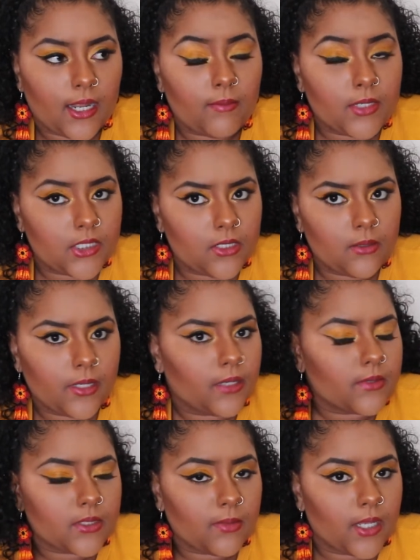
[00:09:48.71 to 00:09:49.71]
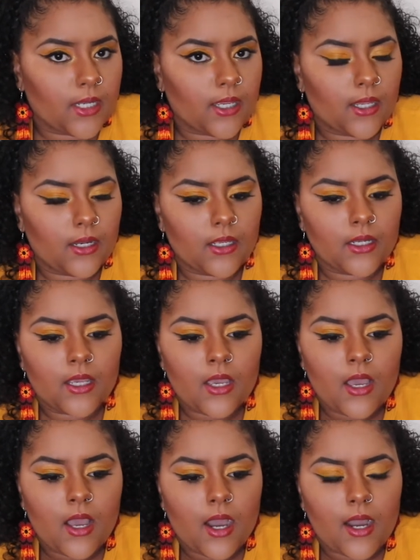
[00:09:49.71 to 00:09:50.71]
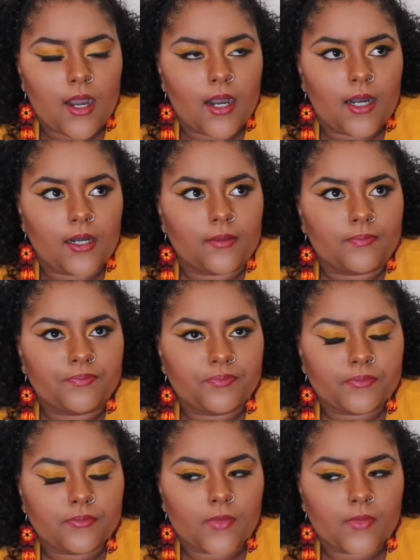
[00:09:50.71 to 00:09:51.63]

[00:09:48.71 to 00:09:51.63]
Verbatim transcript: I'm assuming it was medicated. Um,